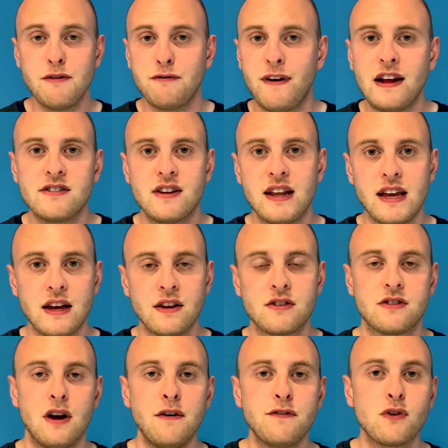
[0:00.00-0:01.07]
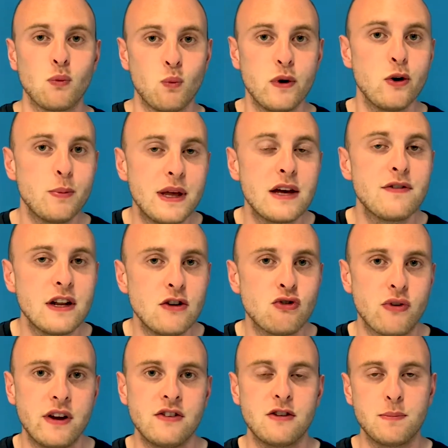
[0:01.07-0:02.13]
fascinating stuff that will be of
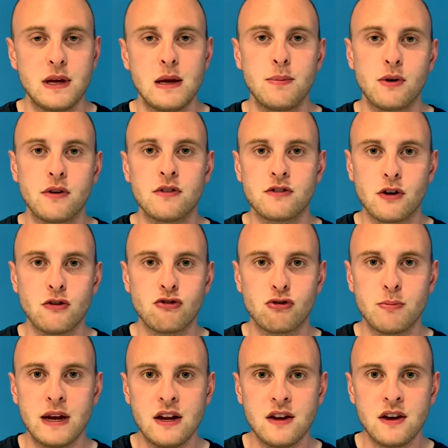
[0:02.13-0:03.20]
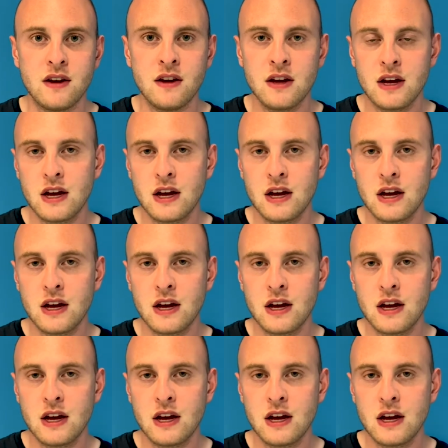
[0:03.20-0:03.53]
interest to people on social media.